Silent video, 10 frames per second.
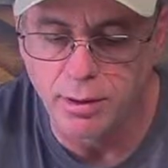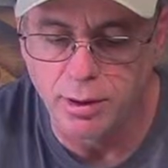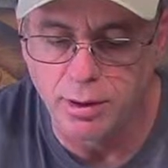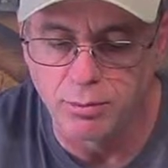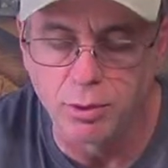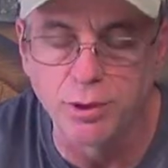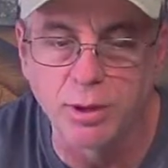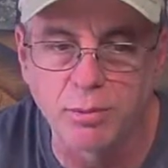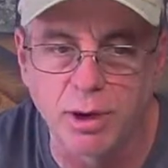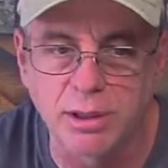
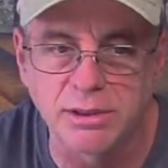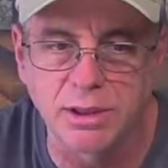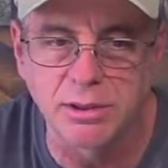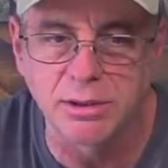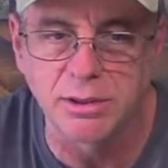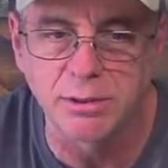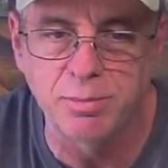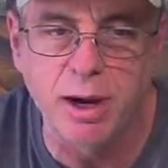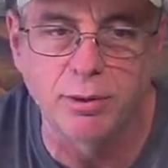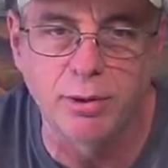molding process, this
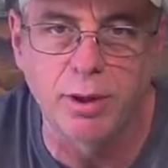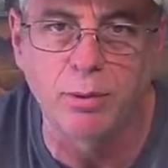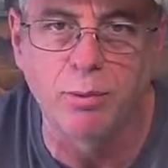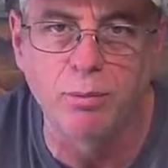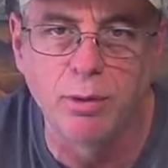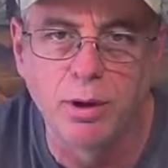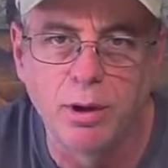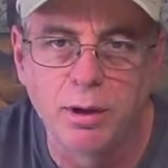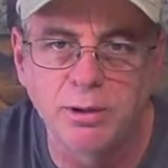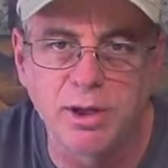powdery
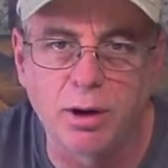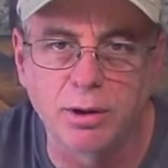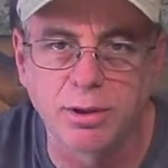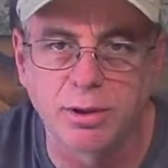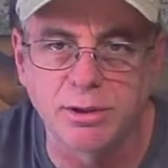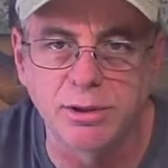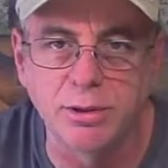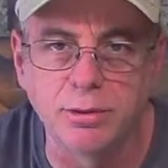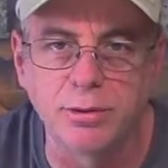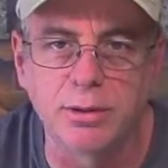talc that's
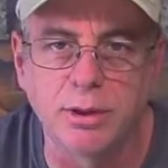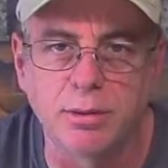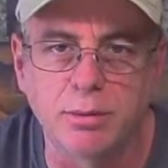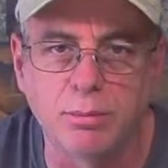used in